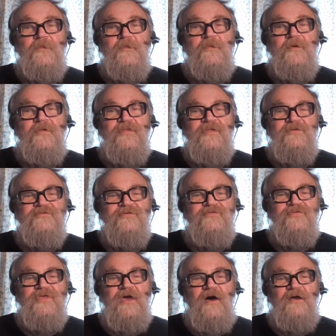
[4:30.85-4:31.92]
And this is
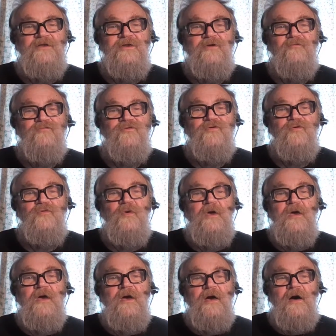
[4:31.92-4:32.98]
the idea of to
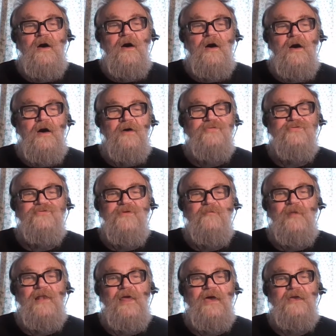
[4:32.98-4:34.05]

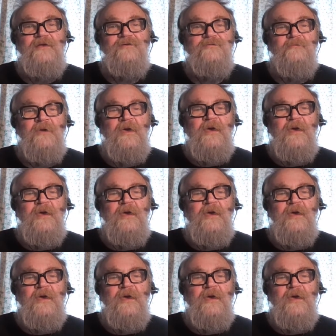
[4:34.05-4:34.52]
assimilate.